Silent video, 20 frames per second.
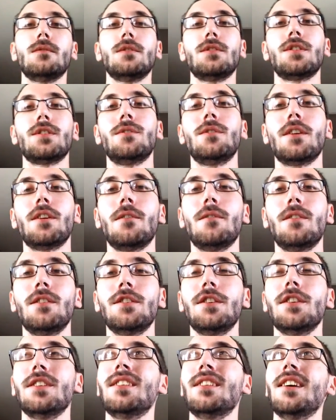so what I
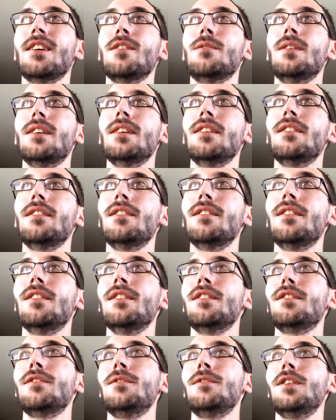want you to take away in
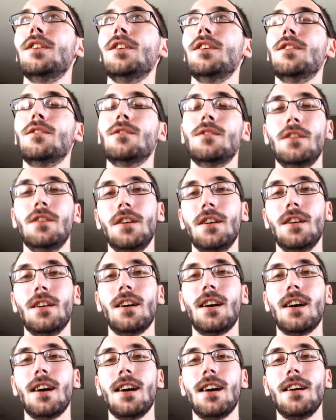this video,
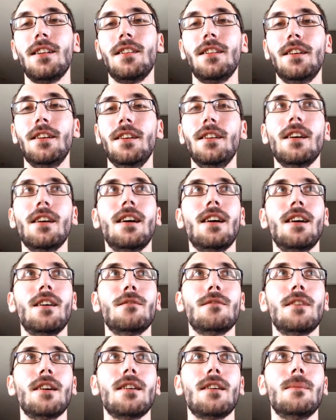I highly
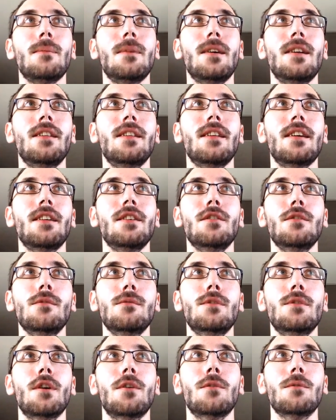recommend that you
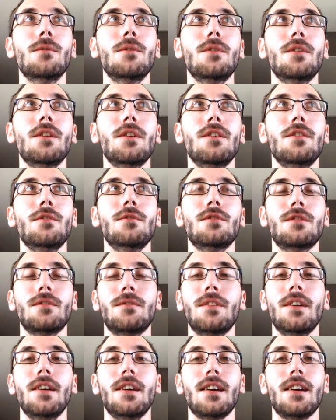don't use a
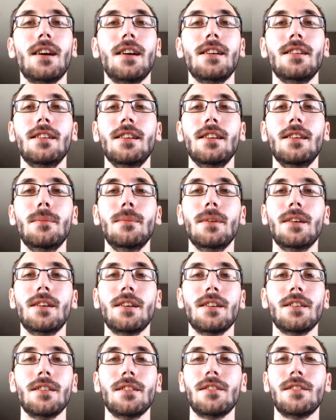fake ID
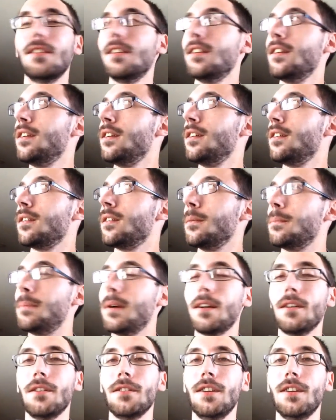because the
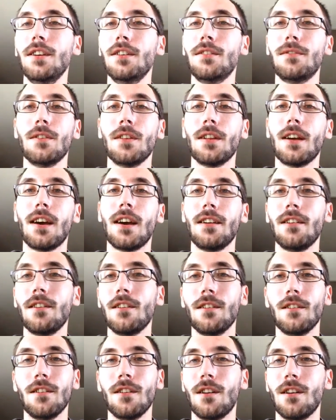penalties for that
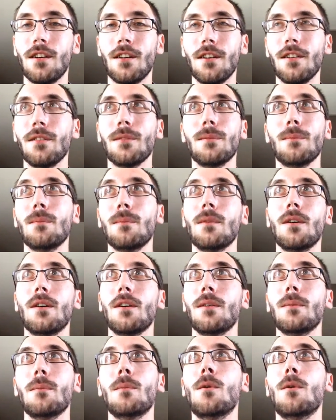
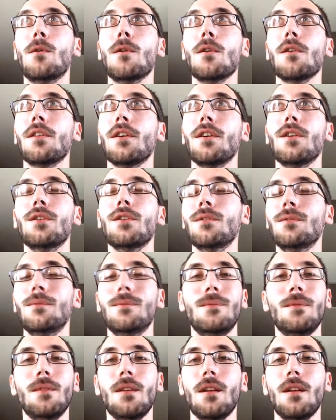are more than,